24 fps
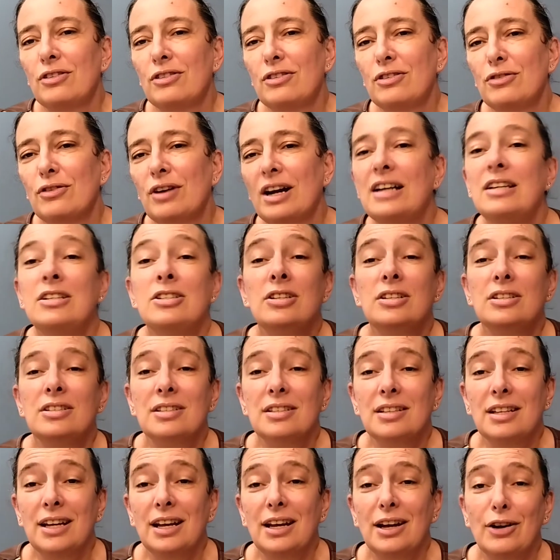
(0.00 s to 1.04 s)

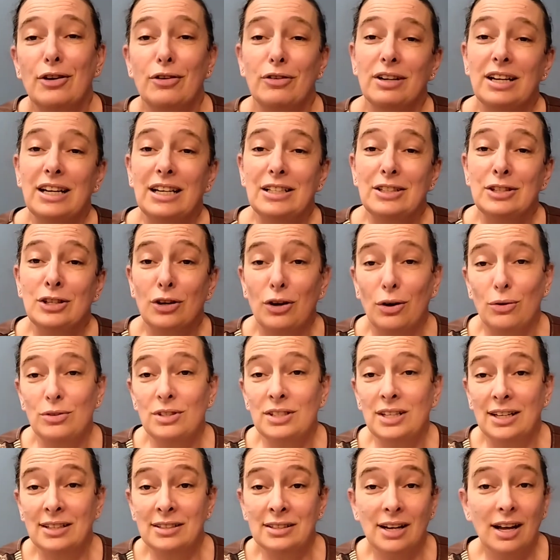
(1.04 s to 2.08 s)
graciously agreed to go
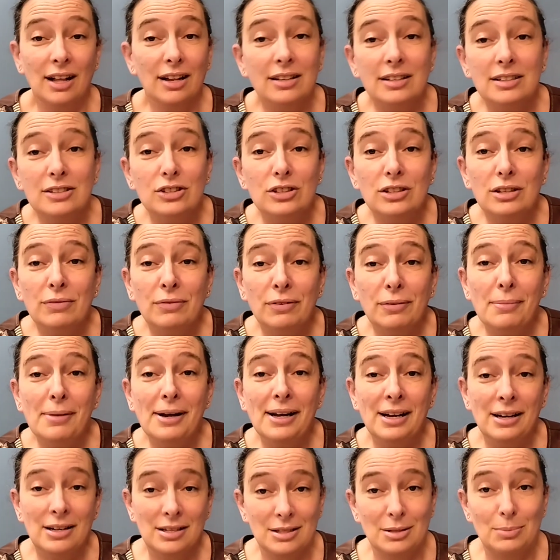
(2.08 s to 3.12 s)
technology for my
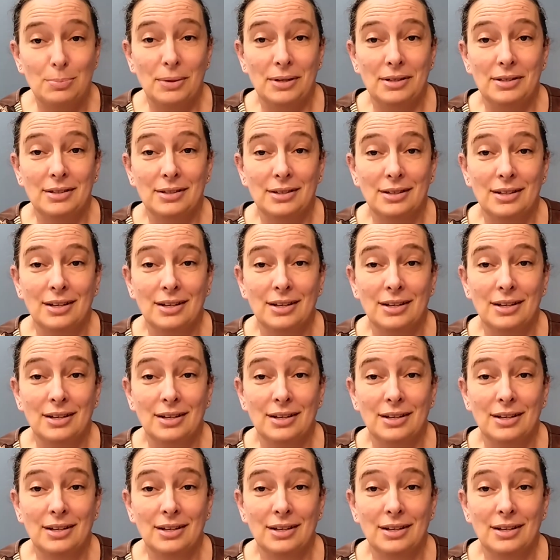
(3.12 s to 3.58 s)
husband